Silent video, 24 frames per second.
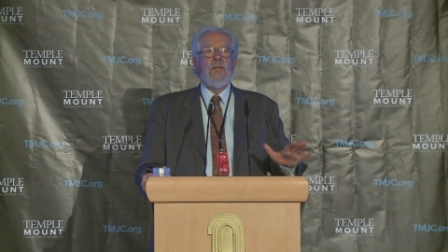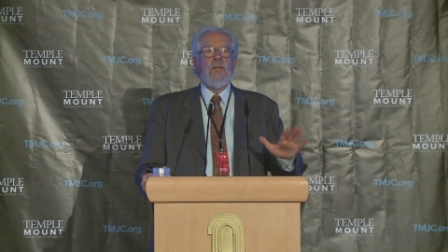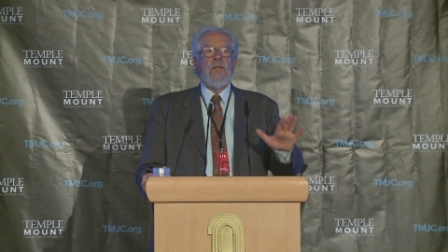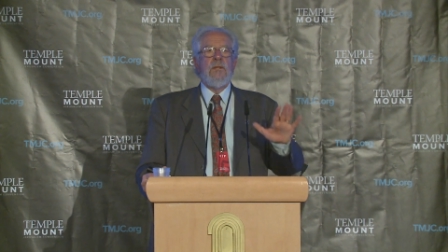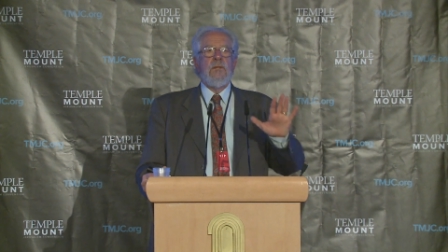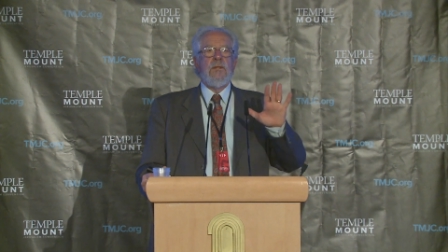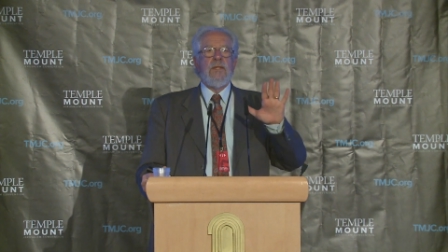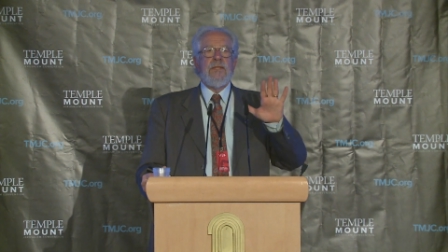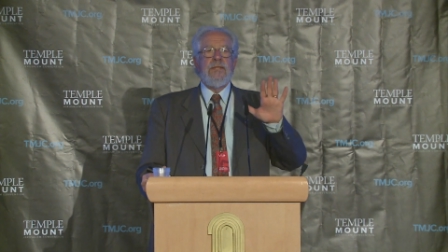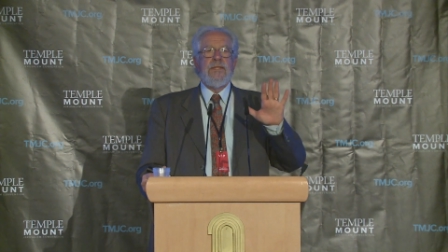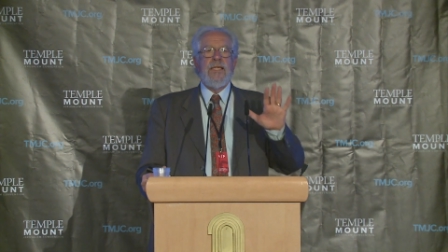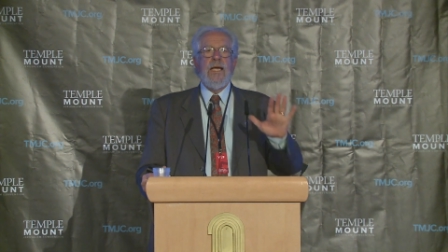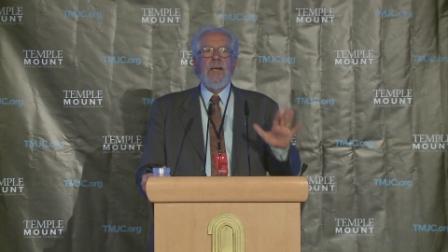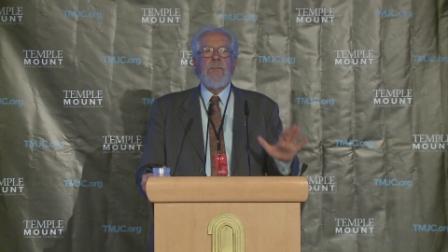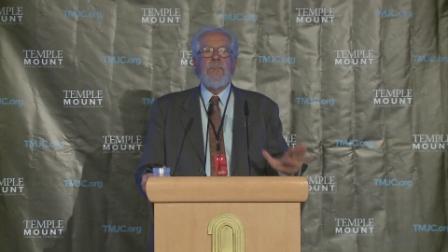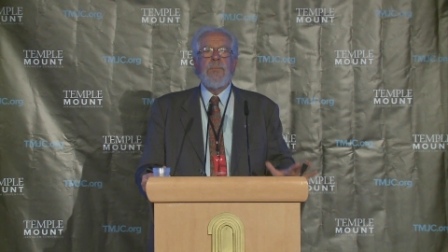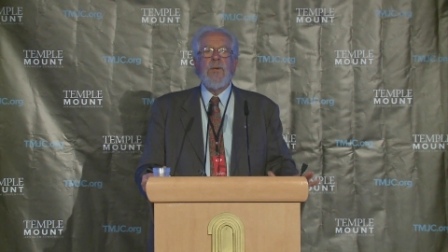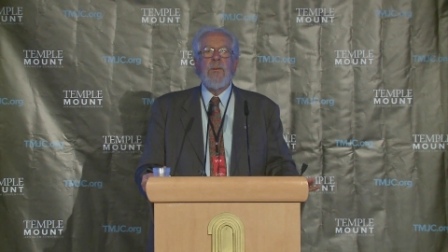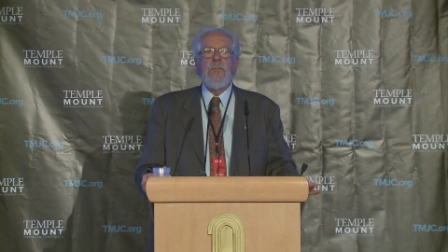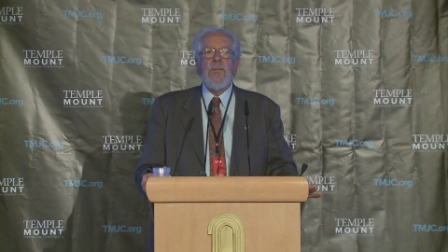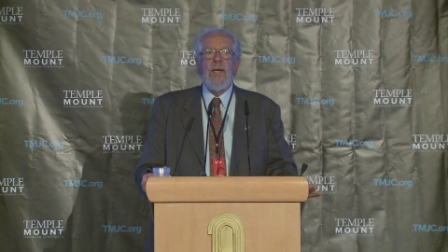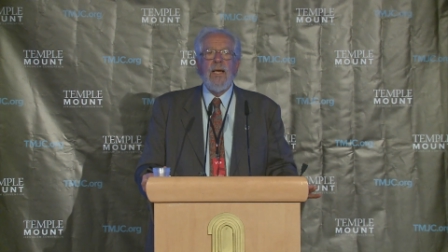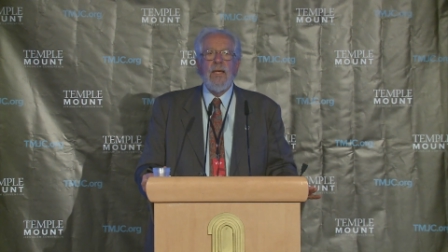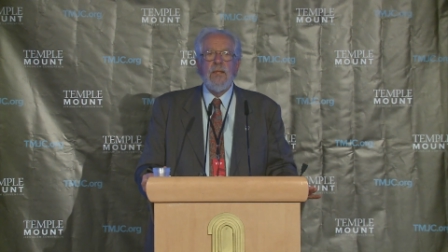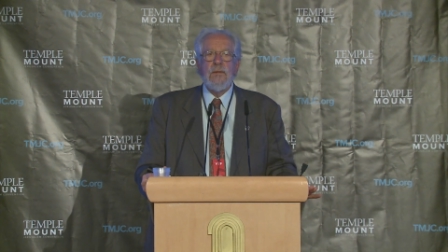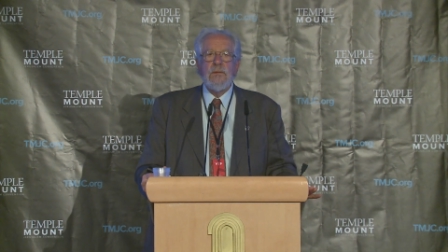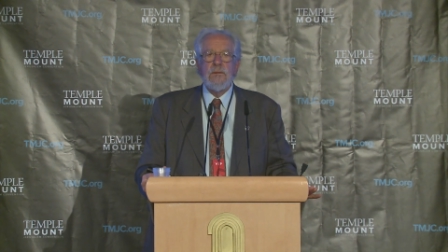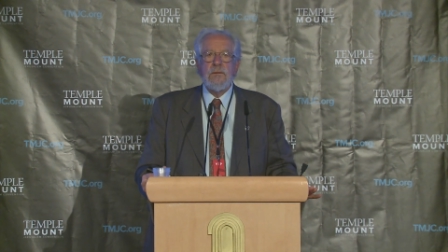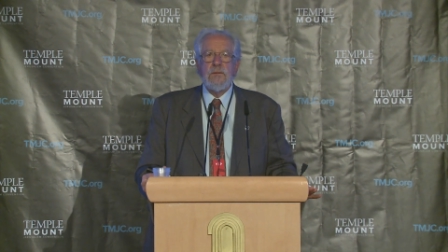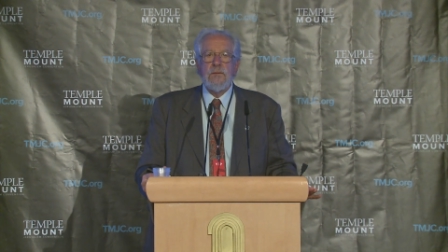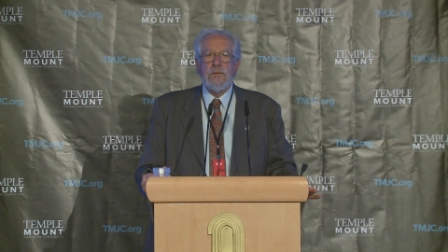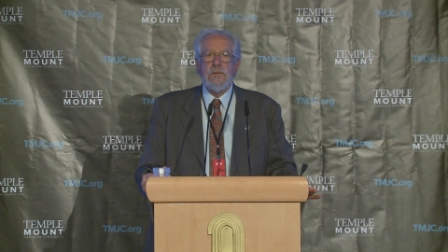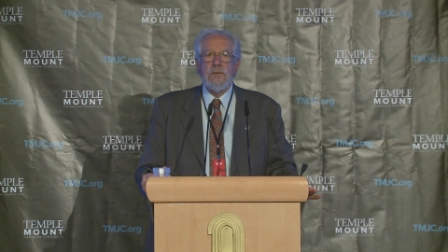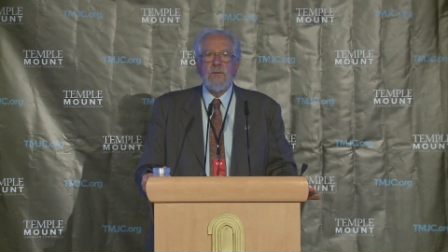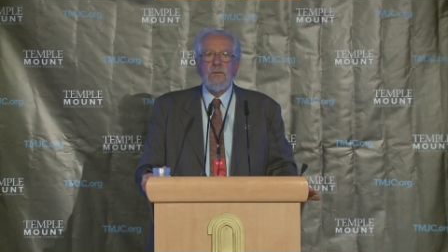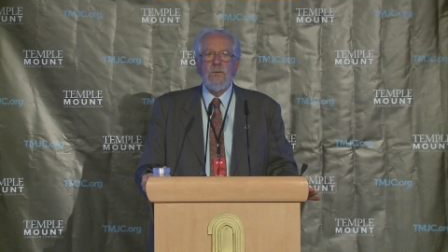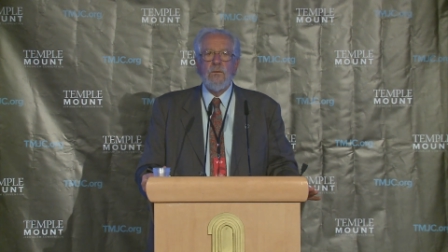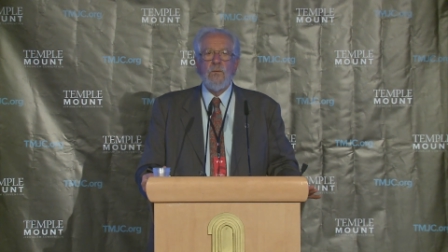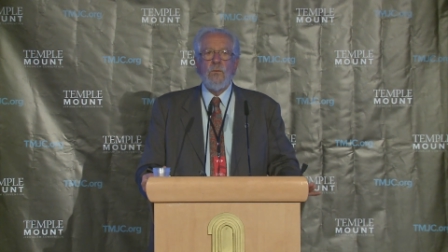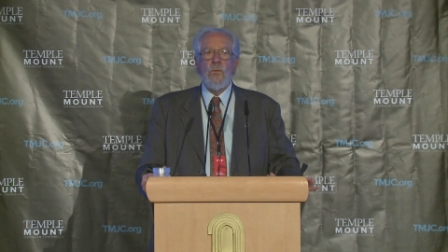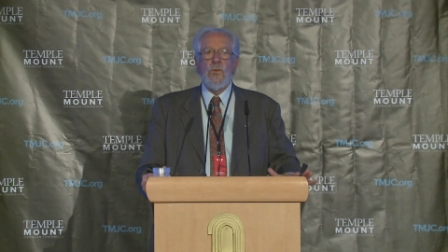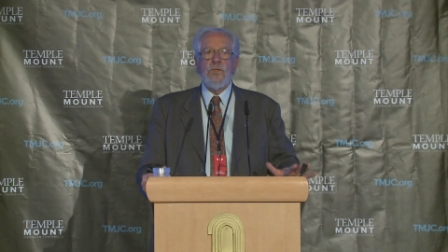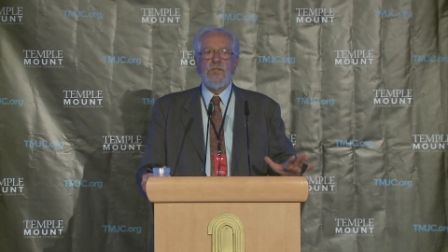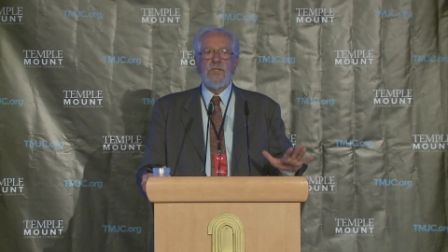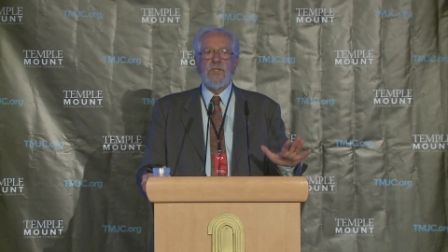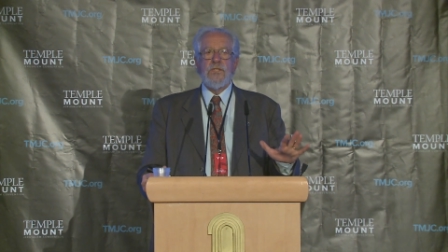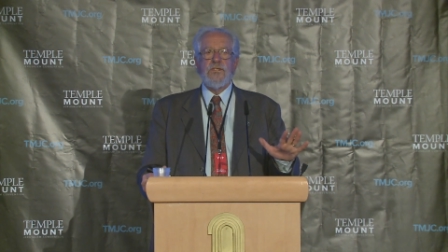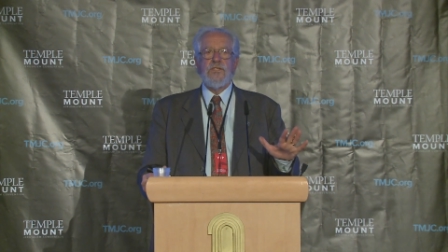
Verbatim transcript: The Temple Mount was the